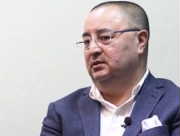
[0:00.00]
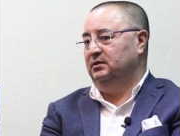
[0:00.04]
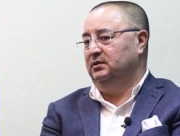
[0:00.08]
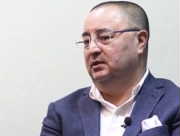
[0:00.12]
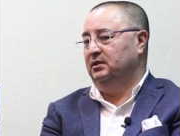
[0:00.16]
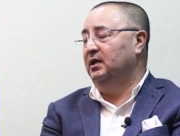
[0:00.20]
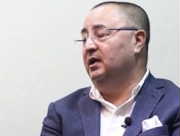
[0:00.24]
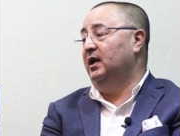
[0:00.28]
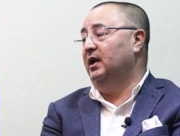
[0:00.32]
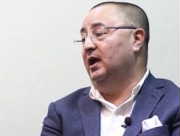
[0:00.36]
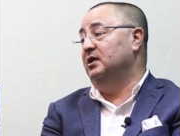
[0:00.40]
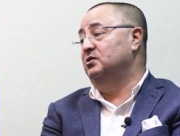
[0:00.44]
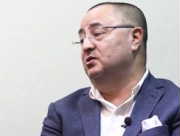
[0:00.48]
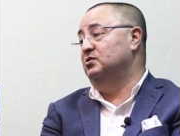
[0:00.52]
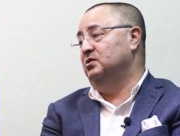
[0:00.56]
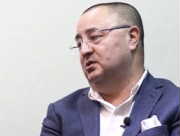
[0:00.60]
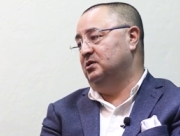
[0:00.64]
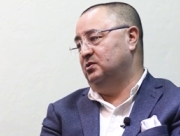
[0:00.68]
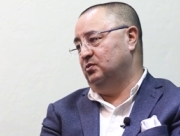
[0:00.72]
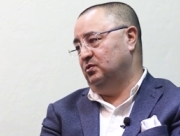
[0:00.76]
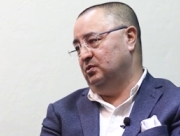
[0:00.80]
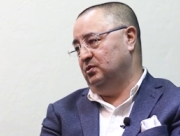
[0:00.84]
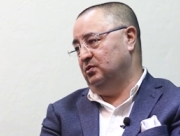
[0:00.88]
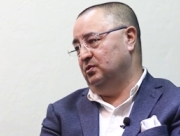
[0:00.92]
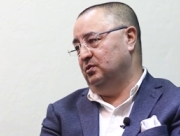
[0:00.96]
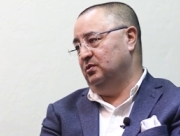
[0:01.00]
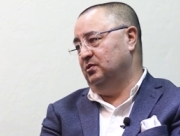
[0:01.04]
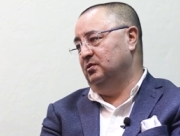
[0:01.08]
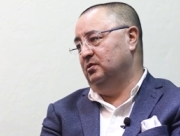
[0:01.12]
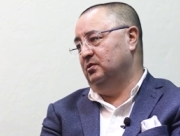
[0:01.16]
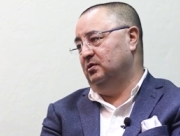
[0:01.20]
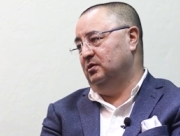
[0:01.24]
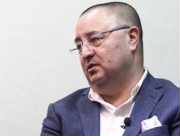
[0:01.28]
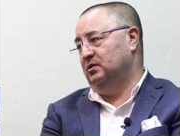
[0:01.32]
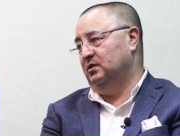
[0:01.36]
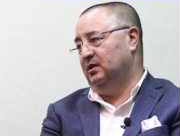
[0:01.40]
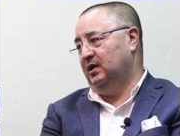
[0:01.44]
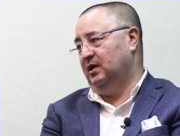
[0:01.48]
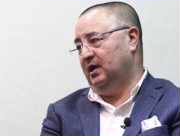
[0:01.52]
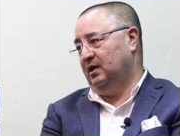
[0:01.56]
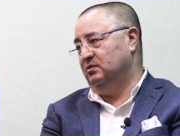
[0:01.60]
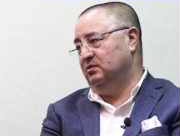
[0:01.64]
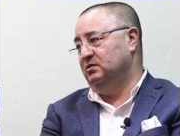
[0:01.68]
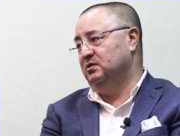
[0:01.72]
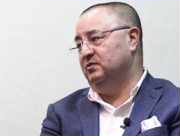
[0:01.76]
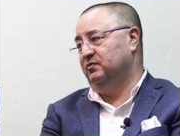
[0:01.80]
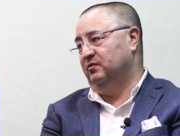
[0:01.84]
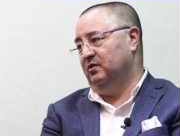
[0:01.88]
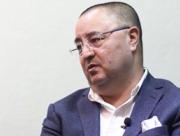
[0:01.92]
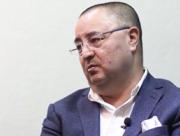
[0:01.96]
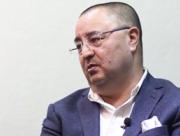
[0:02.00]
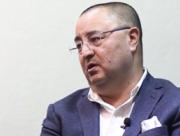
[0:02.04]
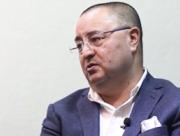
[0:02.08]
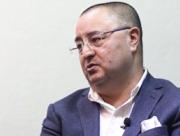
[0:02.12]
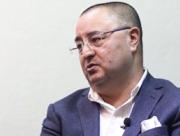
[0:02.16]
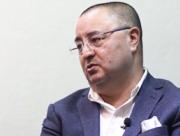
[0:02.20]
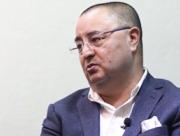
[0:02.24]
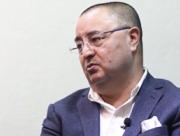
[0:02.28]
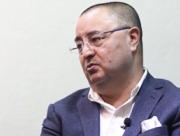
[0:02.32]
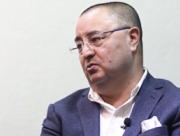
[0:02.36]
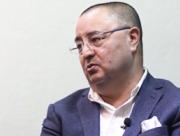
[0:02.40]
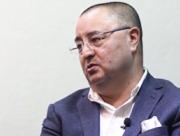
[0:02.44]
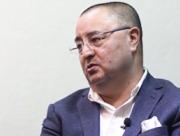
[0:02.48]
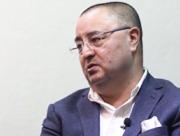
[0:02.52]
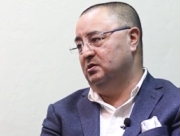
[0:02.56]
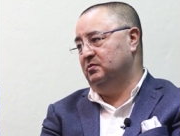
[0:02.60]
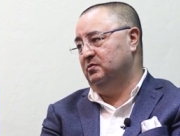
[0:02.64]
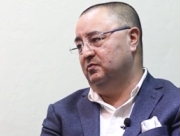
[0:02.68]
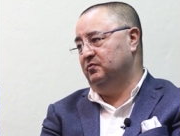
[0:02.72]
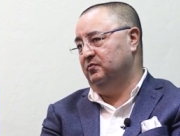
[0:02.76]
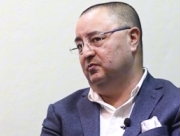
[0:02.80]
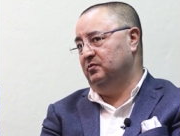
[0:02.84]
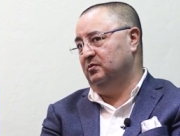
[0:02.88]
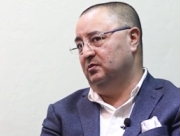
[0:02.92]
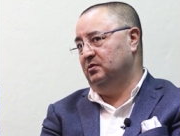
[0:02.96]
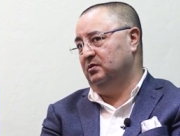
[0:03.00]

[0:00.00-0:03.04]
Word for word: the graduates graduates from our schools,